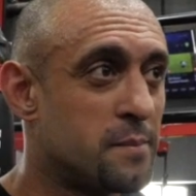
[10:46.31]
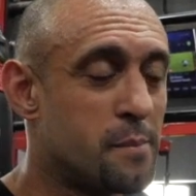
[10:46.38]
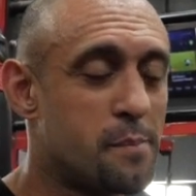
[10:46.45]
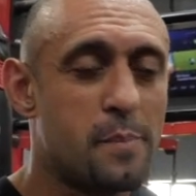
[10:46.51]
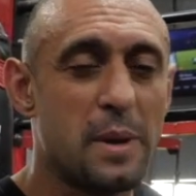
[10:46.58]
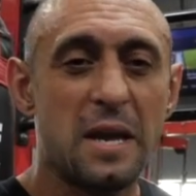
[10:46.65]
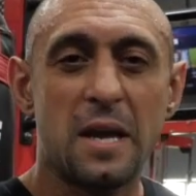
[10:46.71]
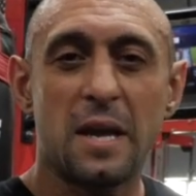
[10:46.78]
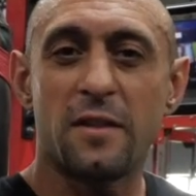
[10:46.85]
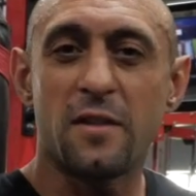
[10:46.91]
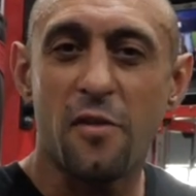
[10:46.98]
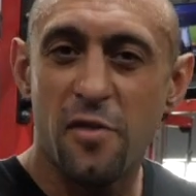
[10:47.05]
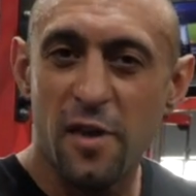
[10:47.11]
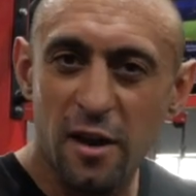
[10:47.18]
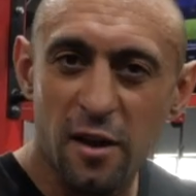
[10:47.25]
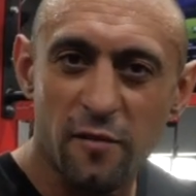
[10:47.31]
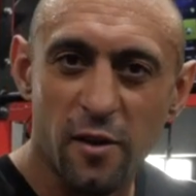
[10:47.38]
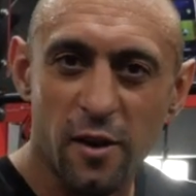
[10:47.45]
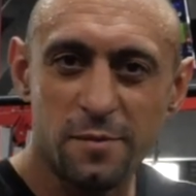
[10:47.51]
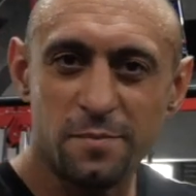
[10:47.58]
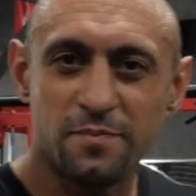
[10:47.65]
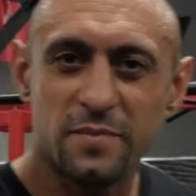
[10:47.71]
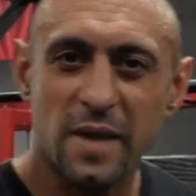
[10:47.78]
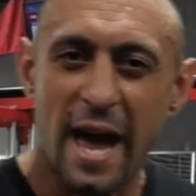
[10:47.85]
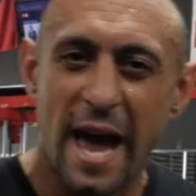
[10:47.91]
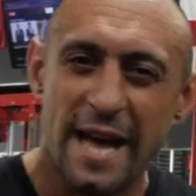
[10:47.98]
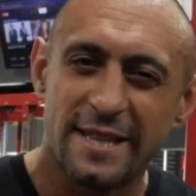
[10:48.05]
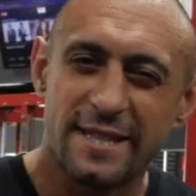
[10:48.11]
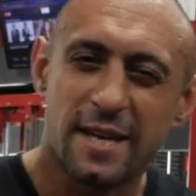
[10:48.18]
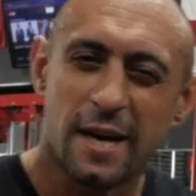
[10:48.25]
being in the thick of it
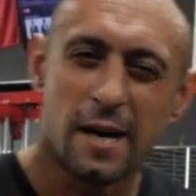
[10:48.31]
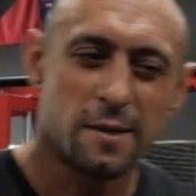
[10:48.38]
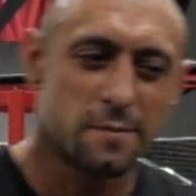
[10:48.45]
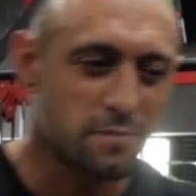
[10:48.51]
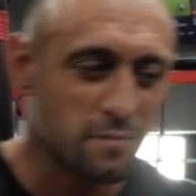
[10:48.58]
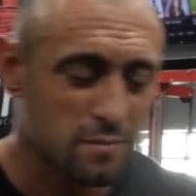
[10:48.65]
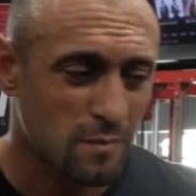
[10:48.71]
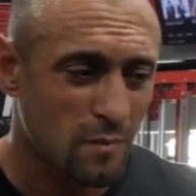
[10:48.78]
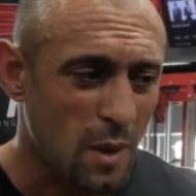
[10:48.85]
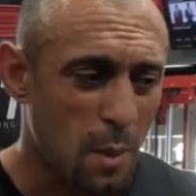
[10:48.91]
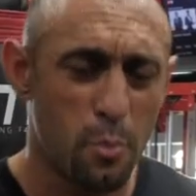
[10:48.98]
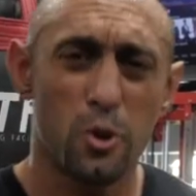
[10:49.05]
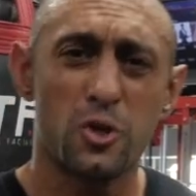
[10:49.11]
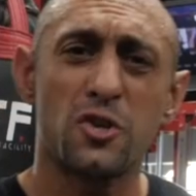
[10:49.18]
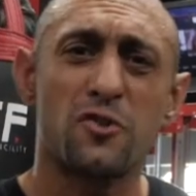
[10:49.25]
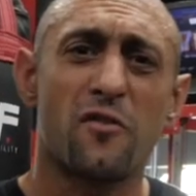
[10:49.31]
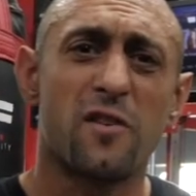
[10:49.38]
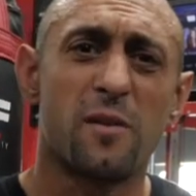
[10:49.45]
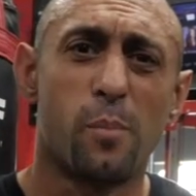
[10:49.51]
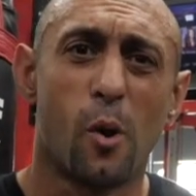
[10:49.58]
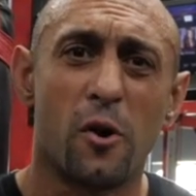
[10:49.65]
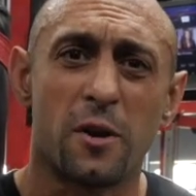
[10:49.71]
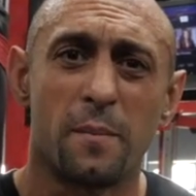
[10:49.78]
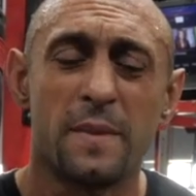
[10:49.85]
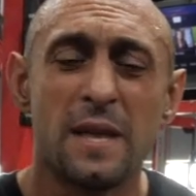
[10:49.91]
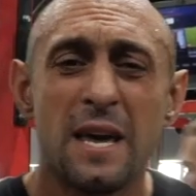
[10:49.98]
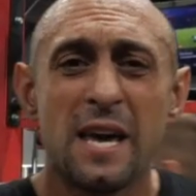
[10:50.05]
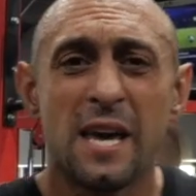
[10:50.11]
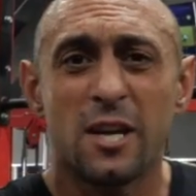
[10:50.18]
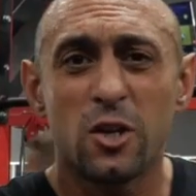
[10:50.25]
and pushing through the boredom.
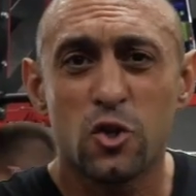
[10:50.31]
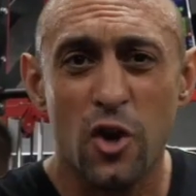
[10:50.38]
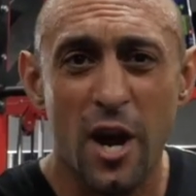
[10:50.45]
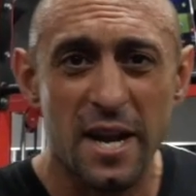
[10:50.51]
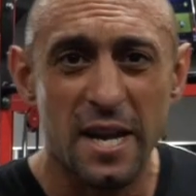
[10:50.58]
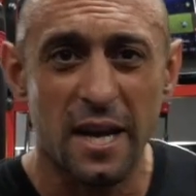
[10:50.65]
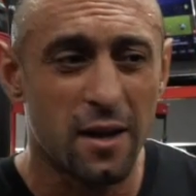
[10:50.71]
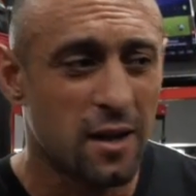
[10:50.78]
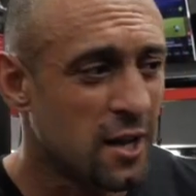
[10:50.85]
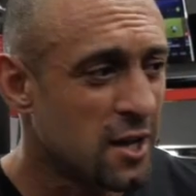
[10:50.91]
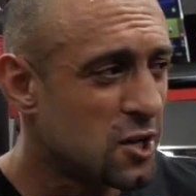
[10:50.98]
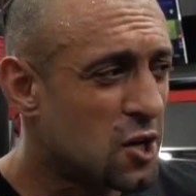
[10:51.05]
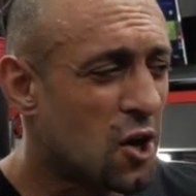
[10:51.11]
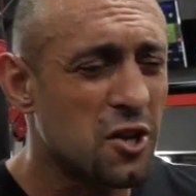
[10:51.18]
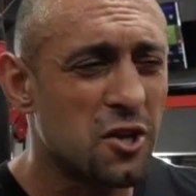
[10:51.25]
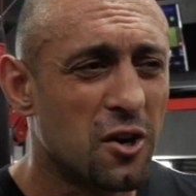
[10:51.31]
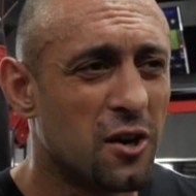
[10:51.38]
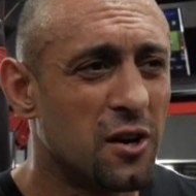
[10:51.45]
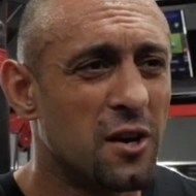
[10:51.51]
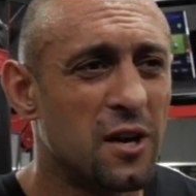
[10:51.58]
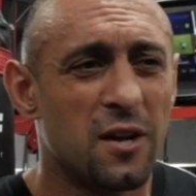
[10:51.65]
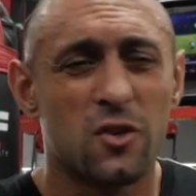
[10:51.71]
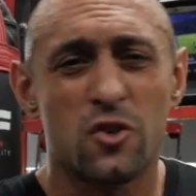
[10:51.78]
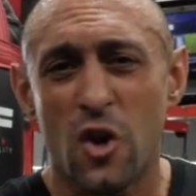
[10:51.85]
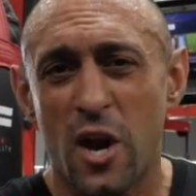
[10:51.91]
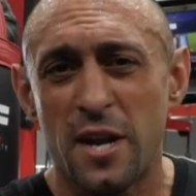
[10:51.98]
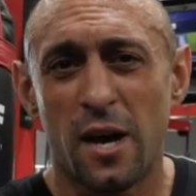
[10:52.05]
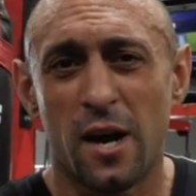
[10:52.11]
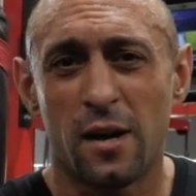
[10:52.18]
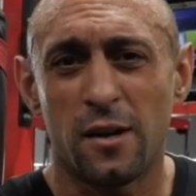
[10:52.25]
In training, you got your
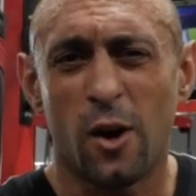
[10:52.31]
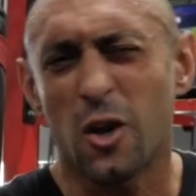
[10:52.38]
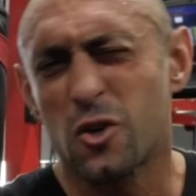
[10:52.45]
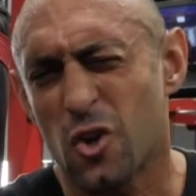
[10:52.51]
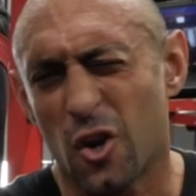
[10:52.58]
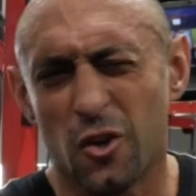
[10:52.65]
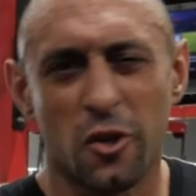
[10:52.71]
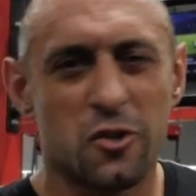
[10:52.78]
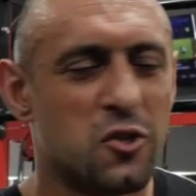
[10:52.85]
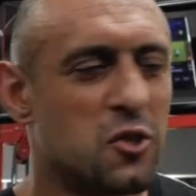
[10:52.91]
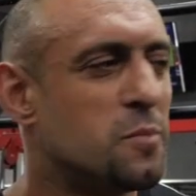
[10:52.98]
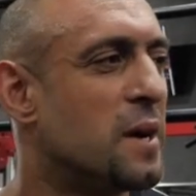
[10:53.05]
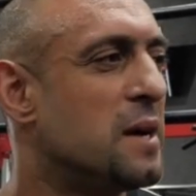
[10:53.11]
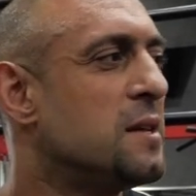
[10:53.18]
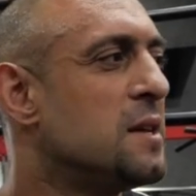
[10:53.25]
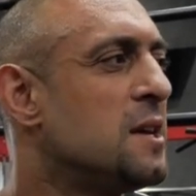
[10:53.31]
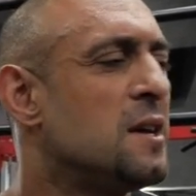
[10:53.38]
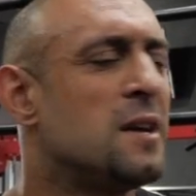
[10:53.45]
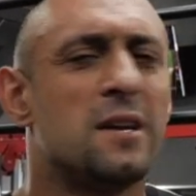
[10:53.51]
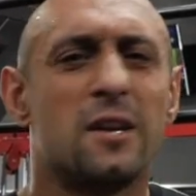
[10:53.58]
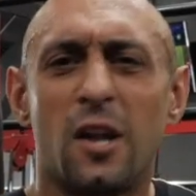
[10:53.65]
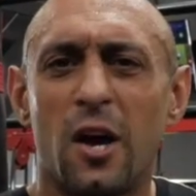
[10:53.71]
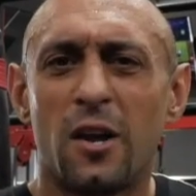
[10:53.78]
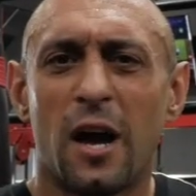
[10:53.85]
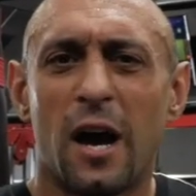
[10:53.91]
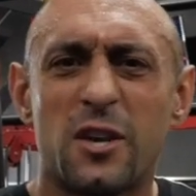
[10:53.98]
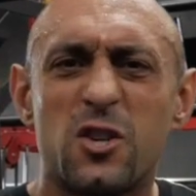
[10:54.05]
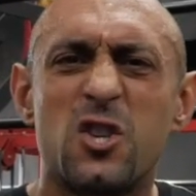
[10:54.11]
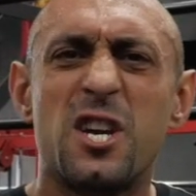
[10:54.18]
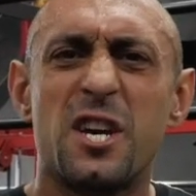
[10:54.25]
trainer, I try not to, but you know,
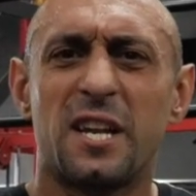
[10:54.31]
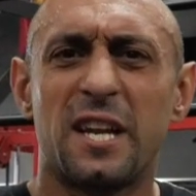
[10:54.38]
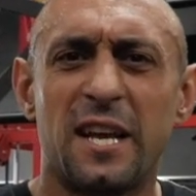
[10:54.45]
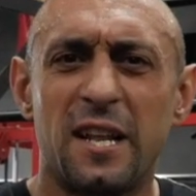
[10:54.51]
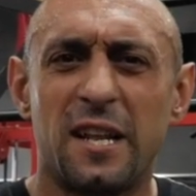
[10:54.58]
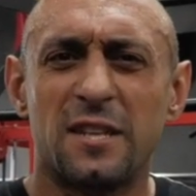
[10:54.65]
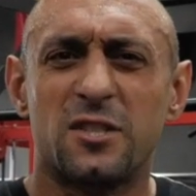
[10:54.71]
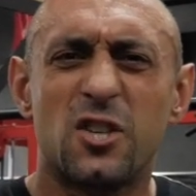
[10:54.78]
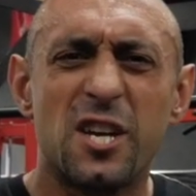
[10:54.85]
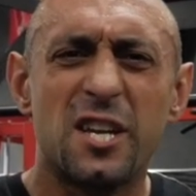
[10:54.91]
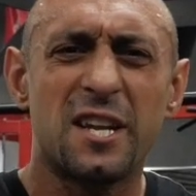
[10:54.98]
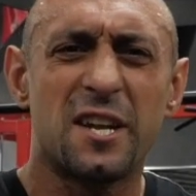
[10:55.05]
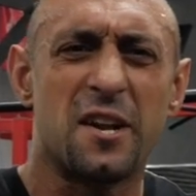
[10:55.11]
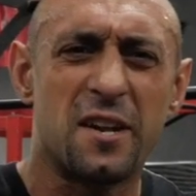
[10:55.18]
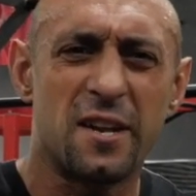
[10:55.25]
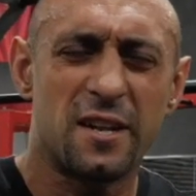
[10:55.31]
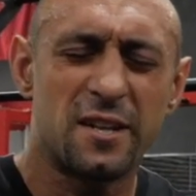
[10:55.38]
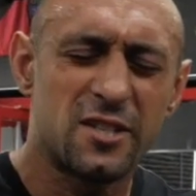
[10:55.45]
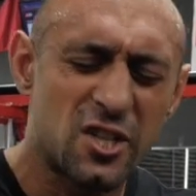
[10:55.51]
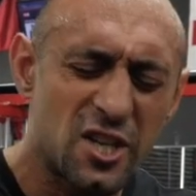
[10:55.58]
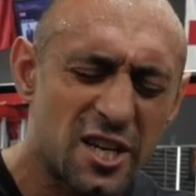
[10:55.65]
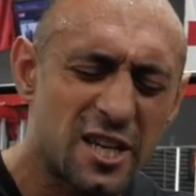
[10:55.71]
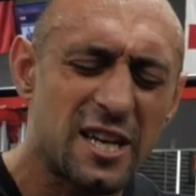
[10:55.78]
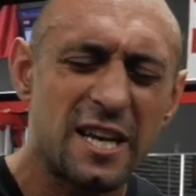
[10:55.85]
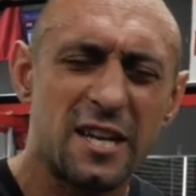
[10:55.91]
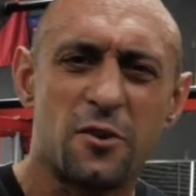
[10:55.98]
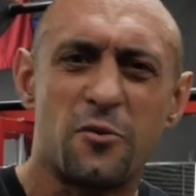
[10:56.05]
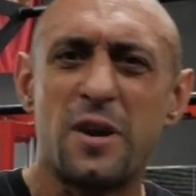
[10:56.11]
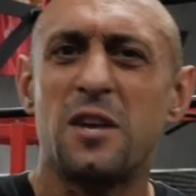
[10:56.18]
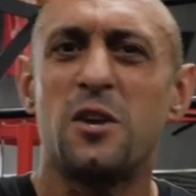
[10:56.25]

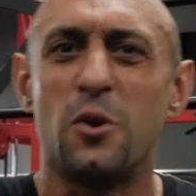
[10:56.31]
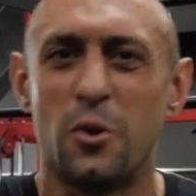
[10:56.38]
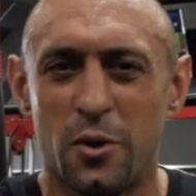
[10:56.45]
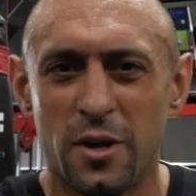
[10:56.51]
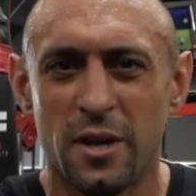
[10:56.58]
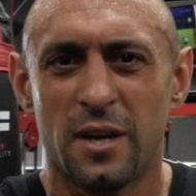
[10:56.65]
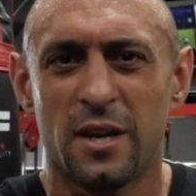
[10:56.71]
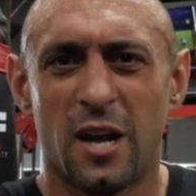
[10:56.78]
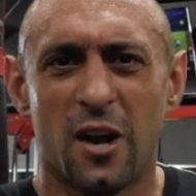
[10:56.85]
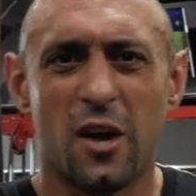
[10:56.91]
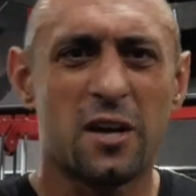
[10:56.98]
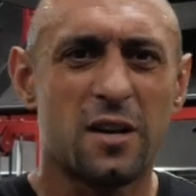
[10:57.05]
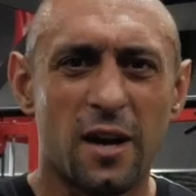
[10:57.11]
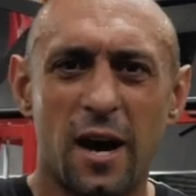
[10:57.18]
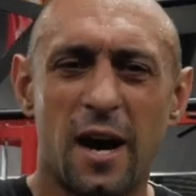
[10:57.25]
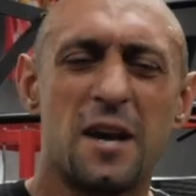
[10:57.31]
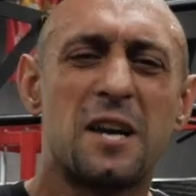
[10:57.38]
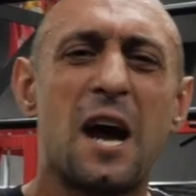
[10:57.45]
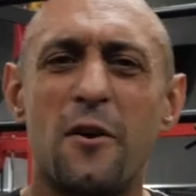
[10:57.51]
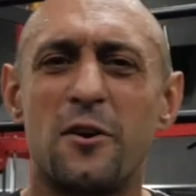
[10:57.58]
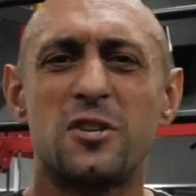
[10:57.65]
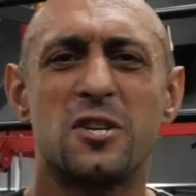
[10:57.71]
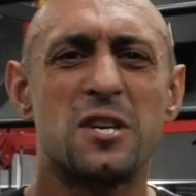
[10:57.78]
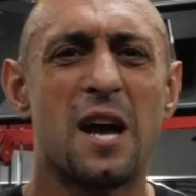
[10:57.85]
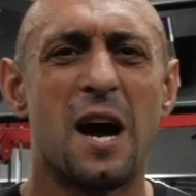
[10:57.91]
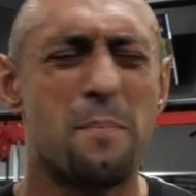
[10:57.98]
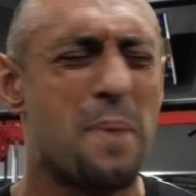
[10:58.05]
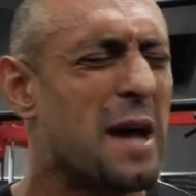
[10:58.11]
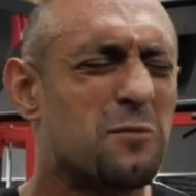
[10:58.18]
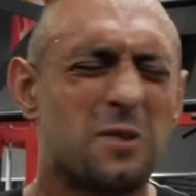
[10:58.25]
cheerleadering you. You know, like encouraging you,
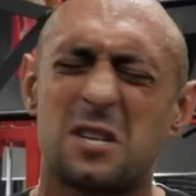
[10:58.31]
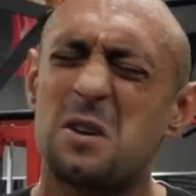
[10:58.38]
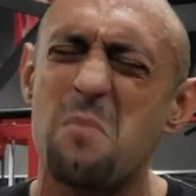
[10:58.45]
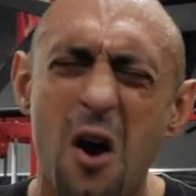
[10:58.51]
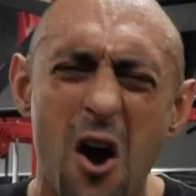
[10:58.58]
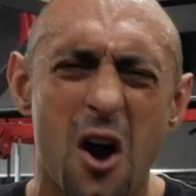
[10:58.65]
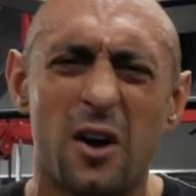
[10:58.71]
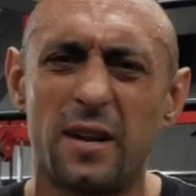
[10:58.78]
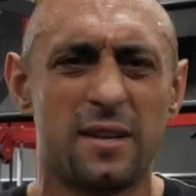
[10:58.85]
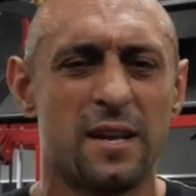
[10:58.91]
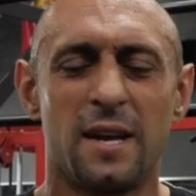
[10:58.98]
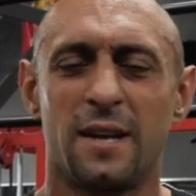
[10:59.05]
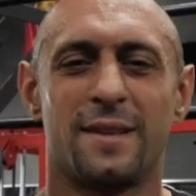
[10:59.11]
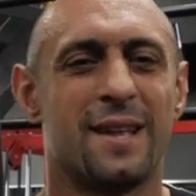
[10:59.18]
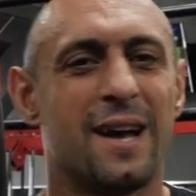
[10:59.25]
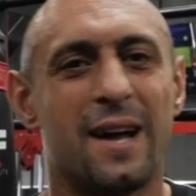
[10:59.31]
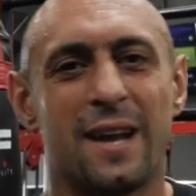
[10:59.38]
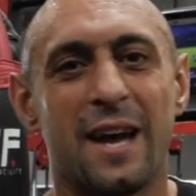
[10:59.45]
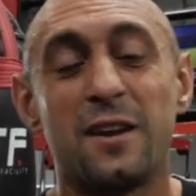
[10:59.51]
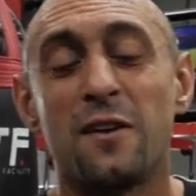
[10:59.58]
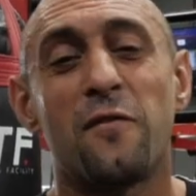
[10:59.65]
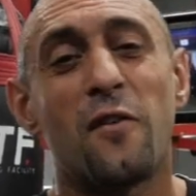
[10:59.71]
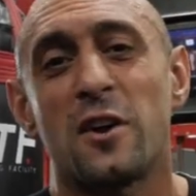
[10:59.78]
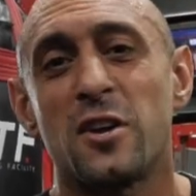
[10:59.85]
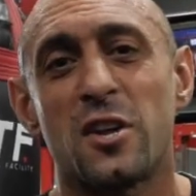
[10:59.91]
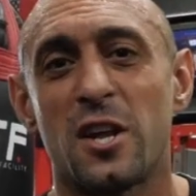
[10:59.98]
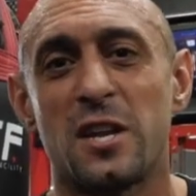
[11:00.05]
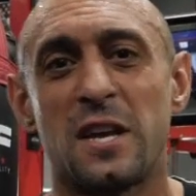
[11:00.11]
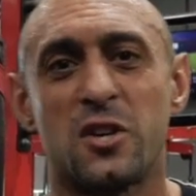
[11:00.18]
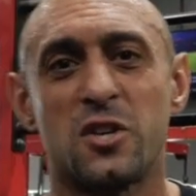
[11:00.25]
Pat, come on. And, no, in a fight, you
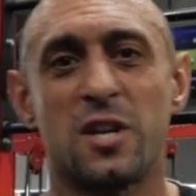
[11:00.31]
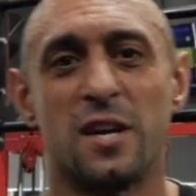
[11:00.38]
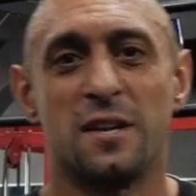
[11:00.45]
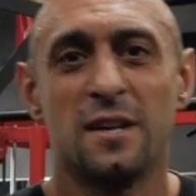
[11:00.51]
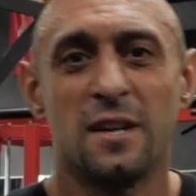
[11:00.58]
don't hear shit.